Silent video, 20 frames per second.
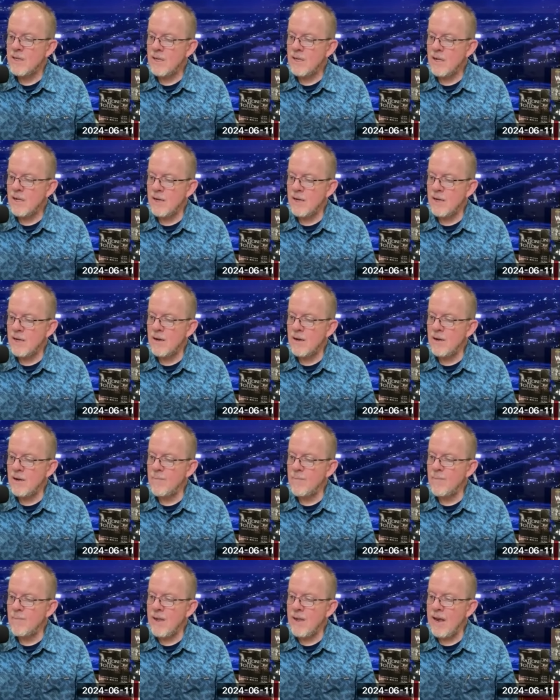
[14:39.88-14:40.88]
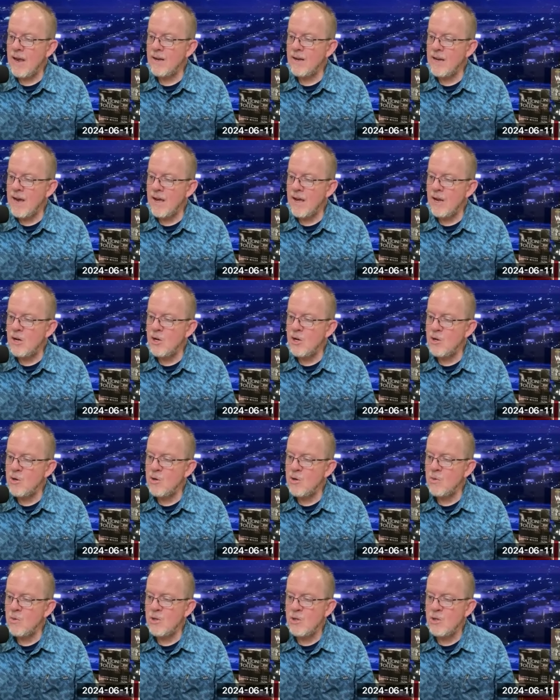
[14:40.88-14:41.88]
Um, and yeah, a
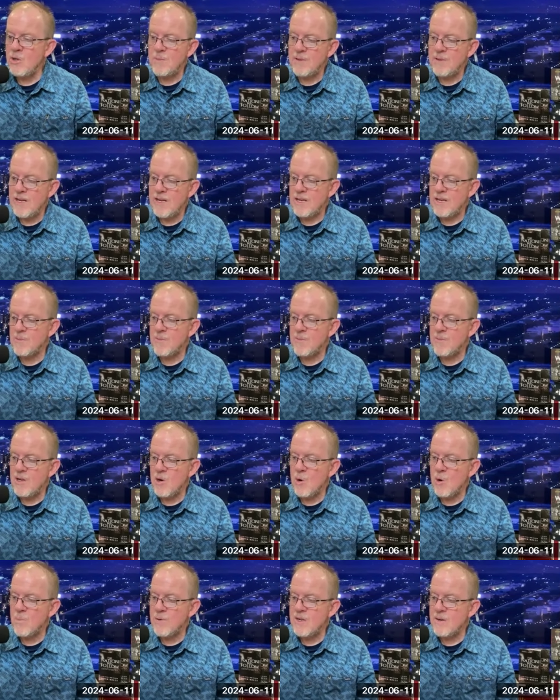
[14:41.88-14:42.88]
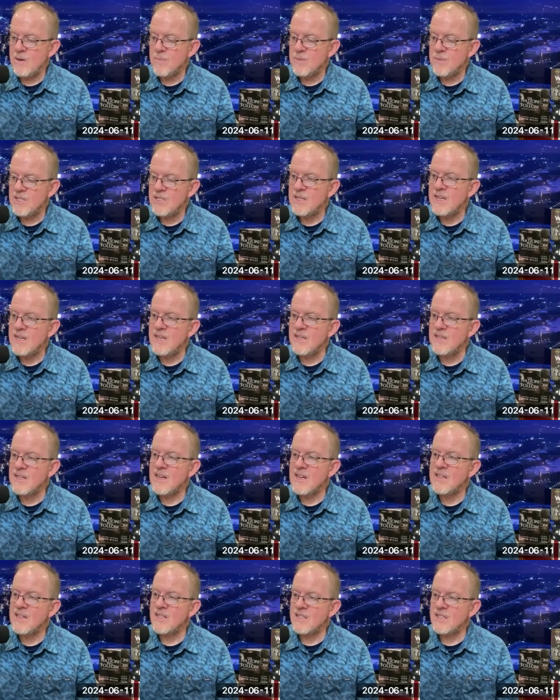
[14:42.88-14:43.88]
new new plant has been opened in Mesquite,
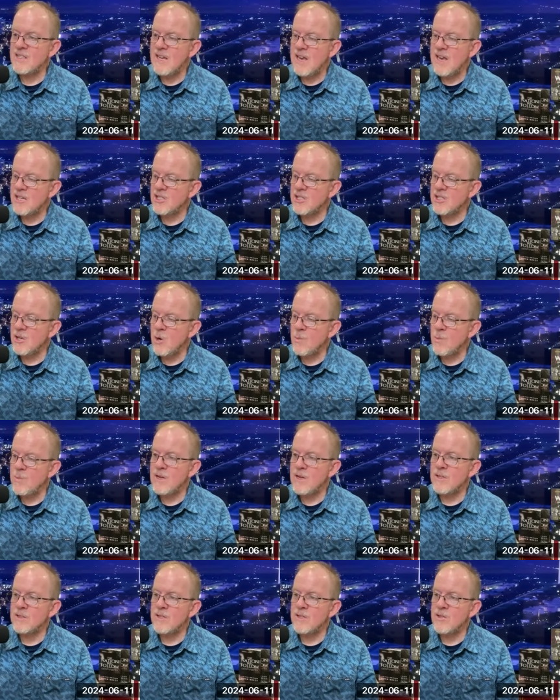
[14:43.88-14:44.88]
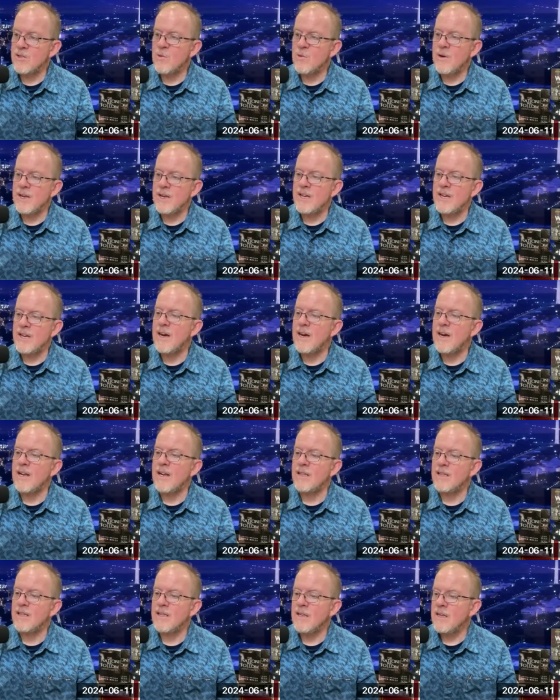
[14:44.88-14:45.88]
Texas. Actually, opened on the
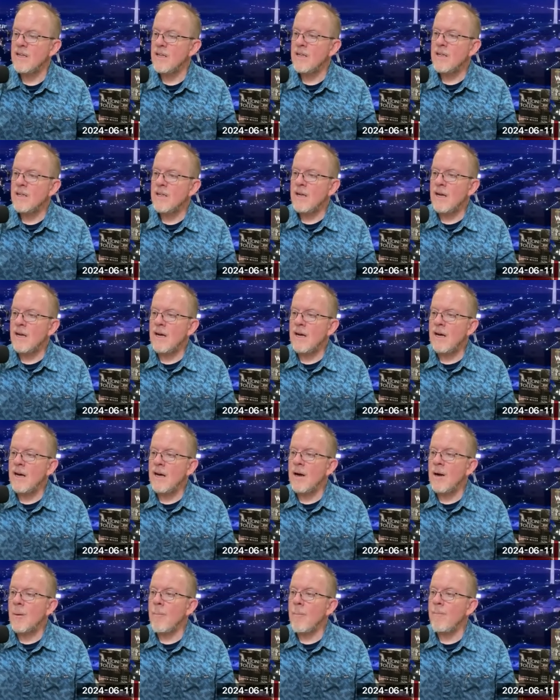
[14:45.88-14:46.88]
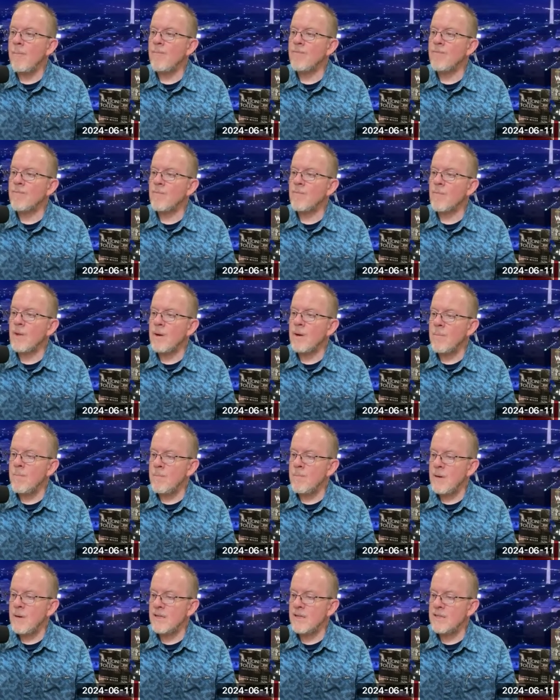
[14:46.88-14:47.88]
29th. Um,
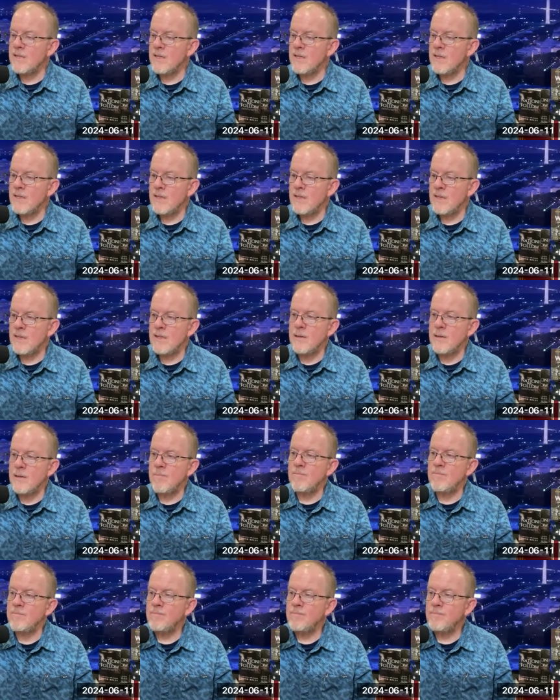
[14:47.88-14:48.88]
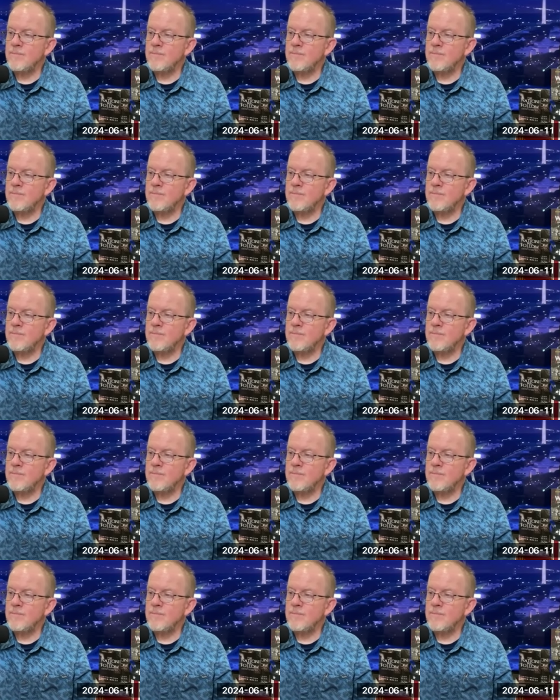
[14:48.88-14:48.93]
but um,